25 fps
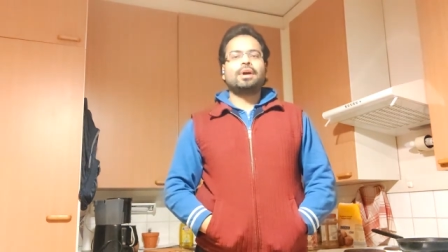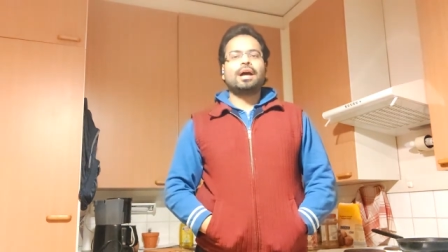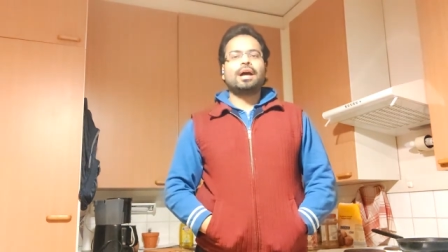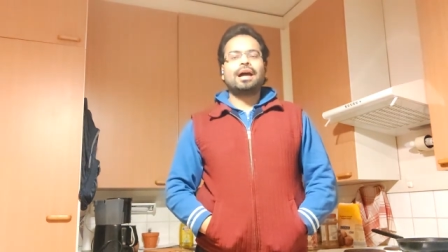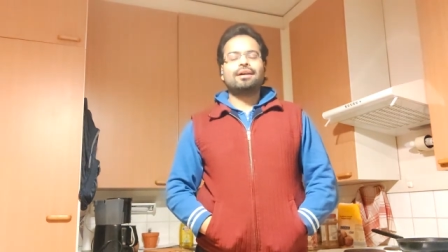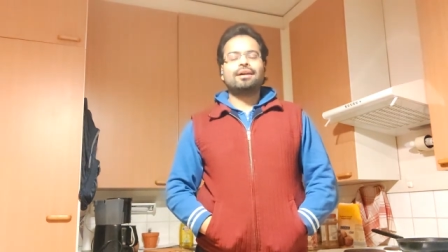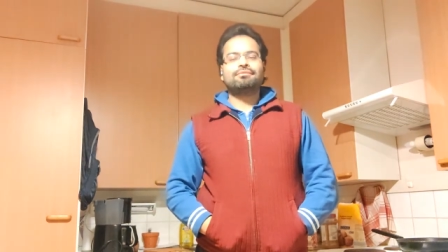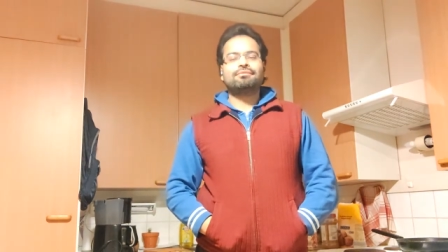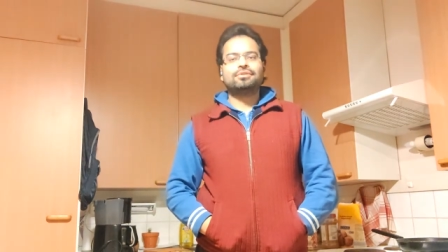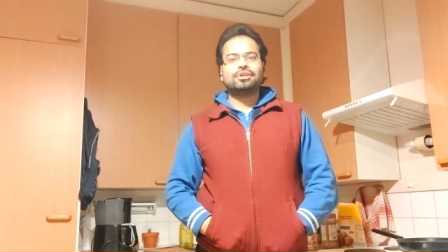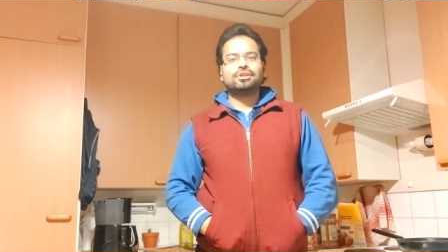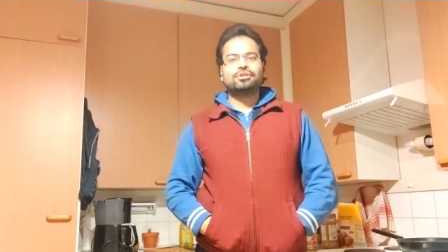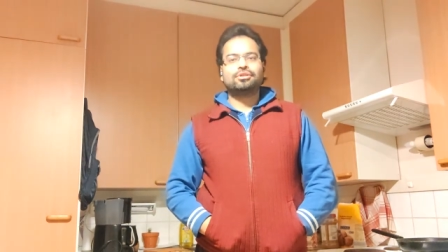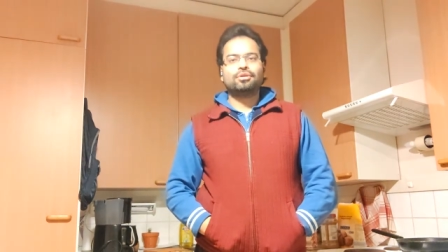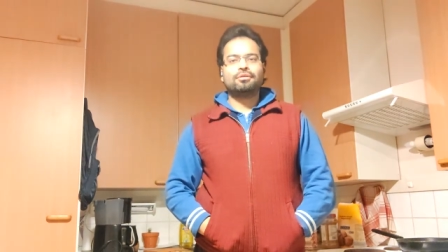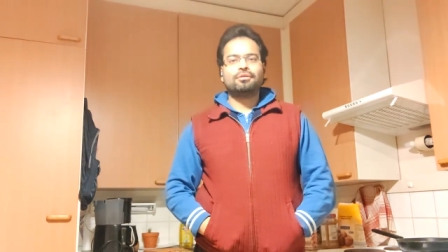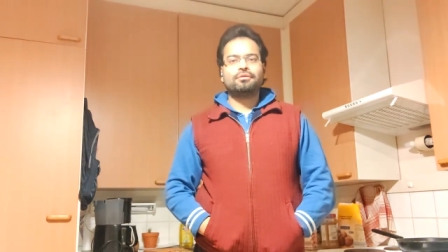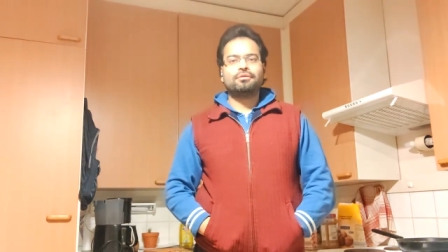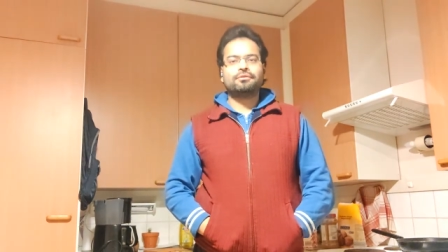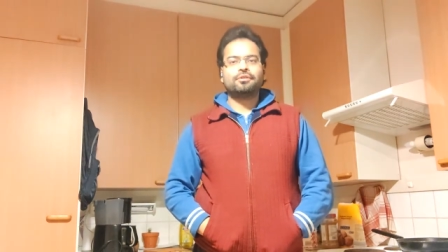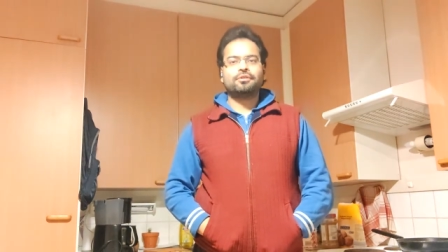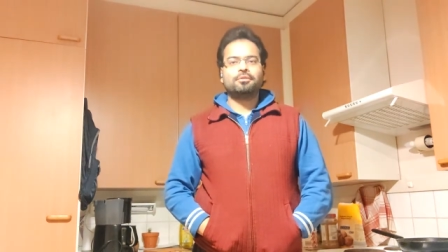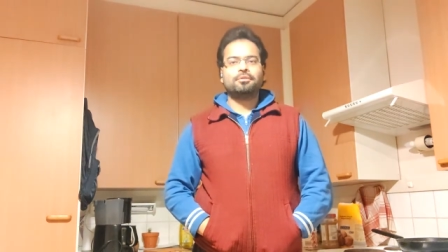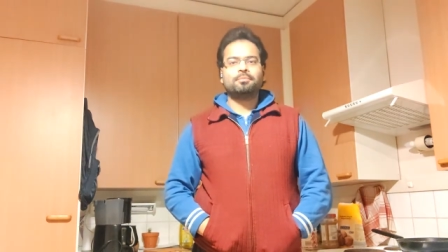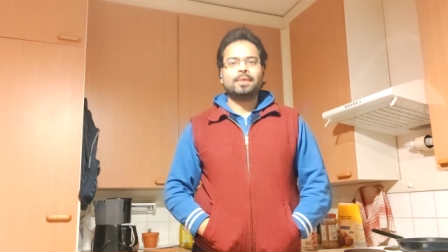to have the dough
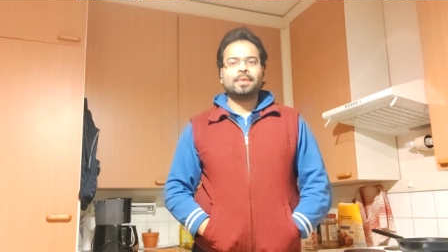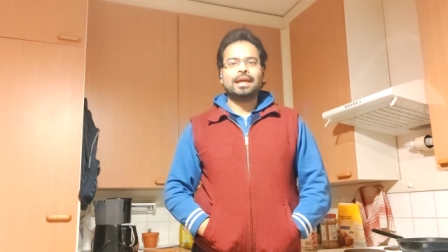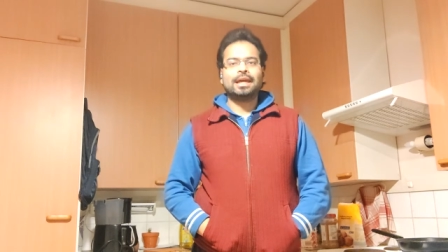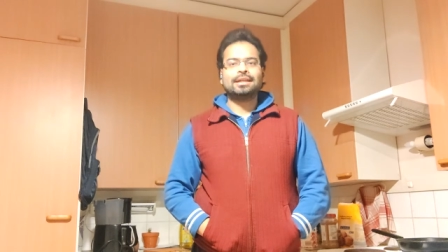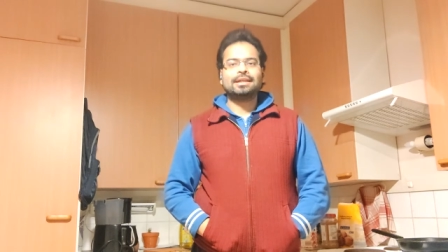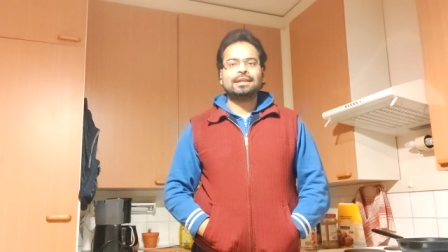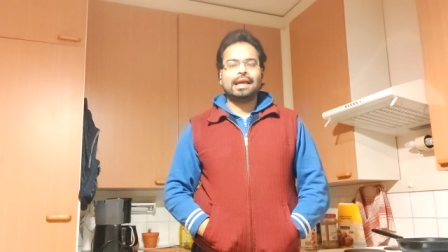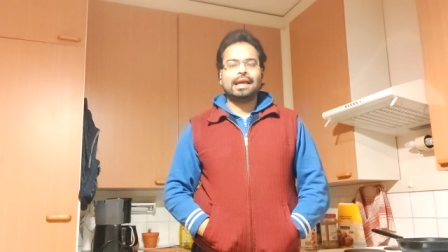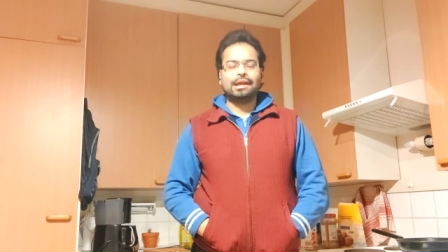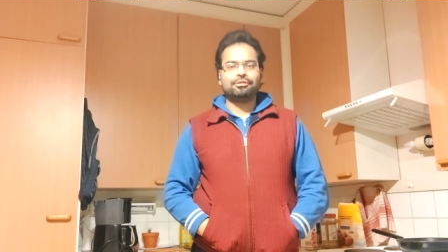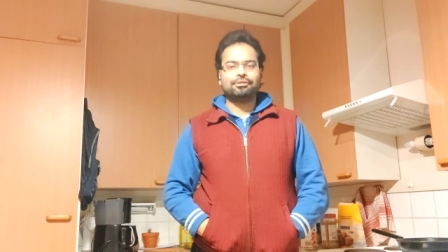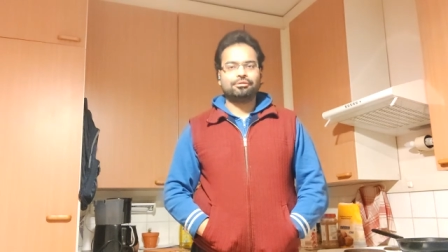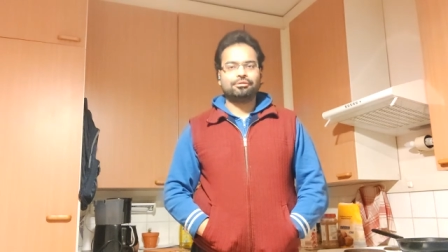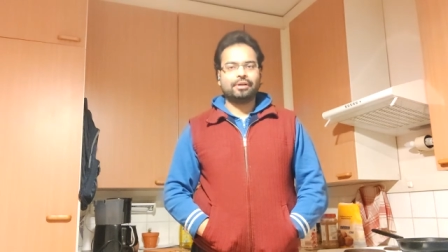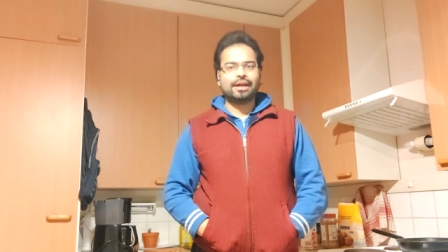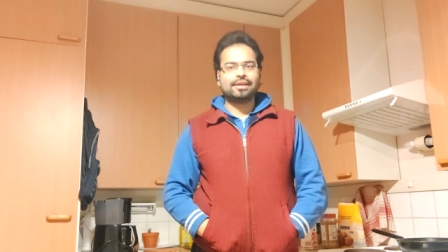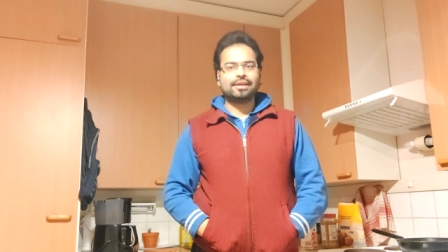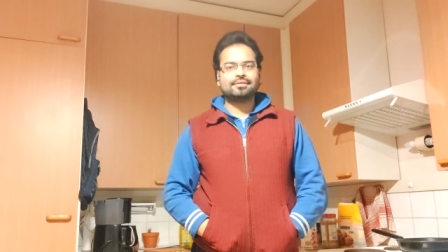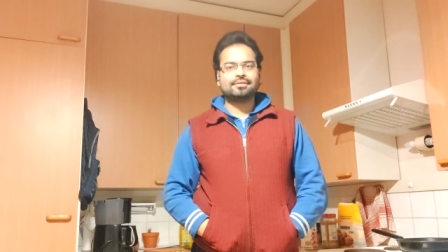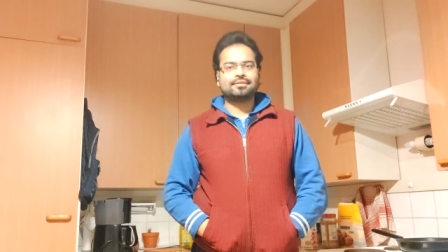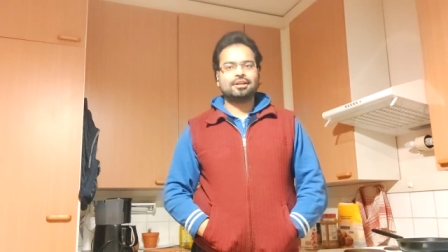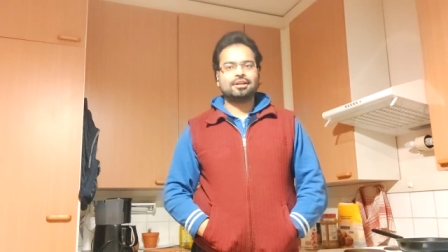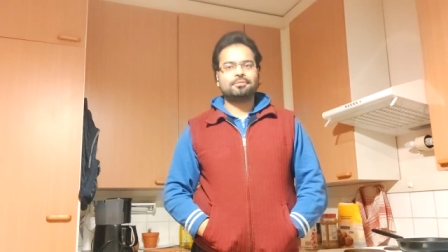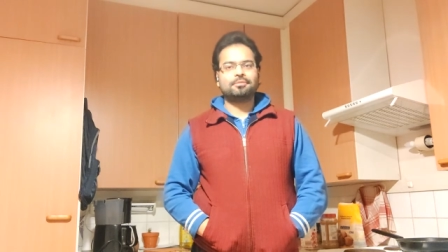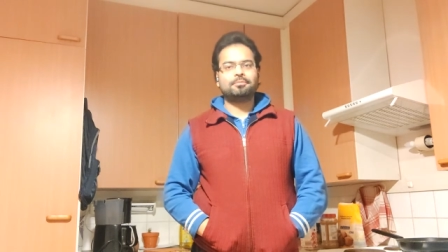ferment and
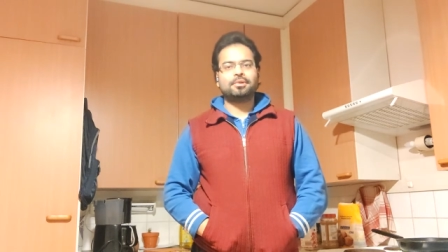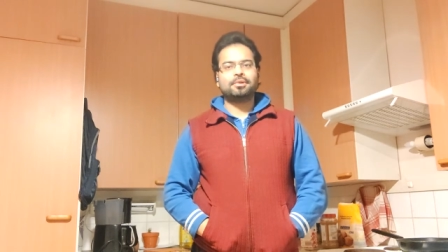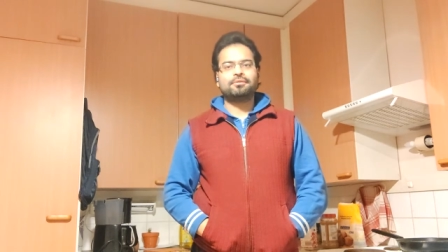rise up